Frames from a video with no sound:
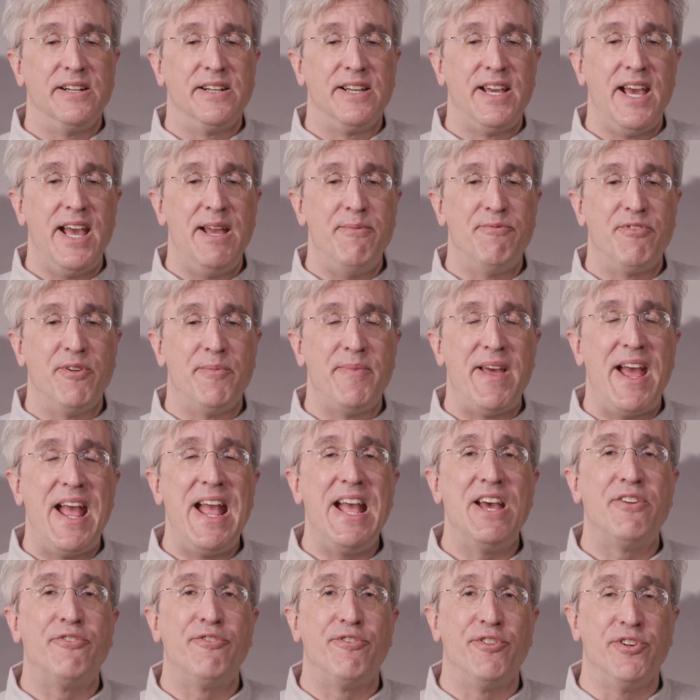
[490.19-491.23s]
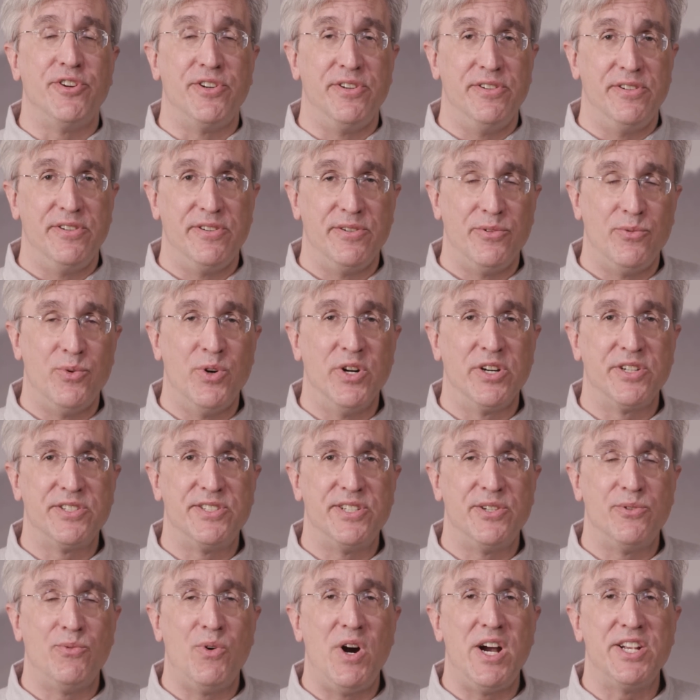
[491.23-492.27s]
came from the Hanford Works
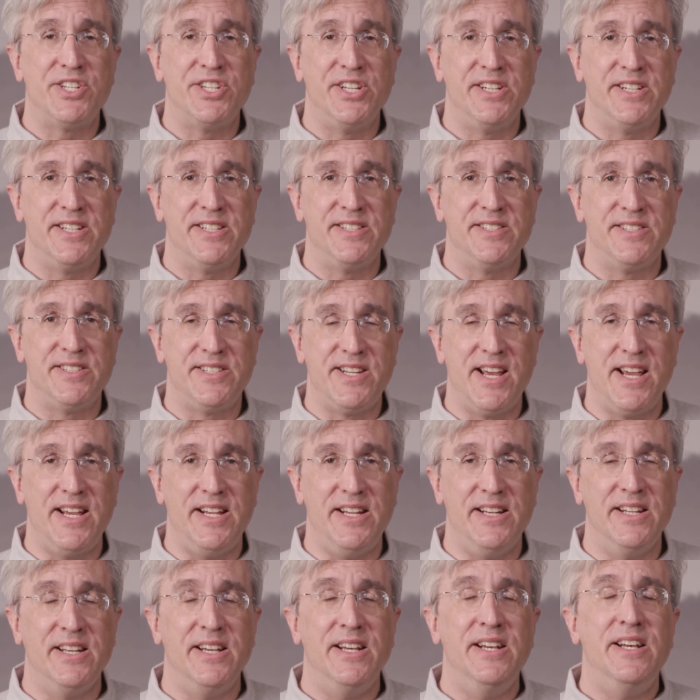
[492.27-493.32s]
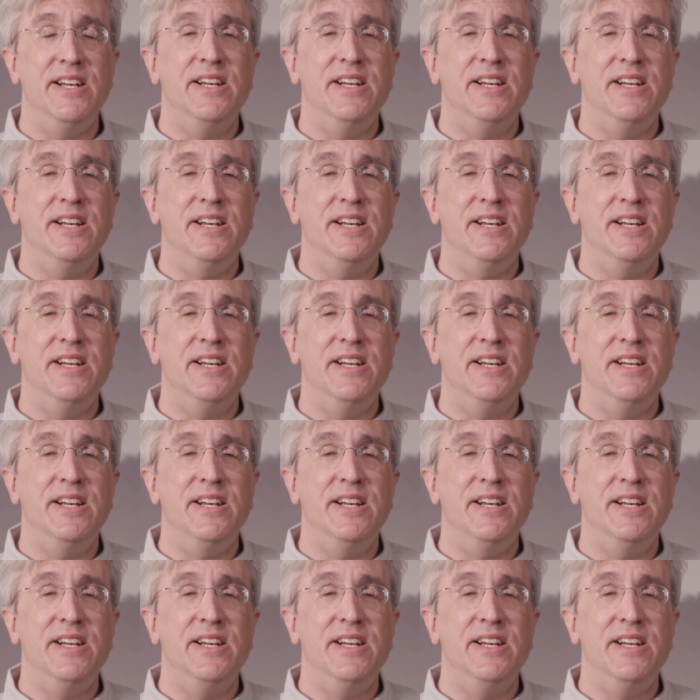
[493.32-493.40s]
in Washington State.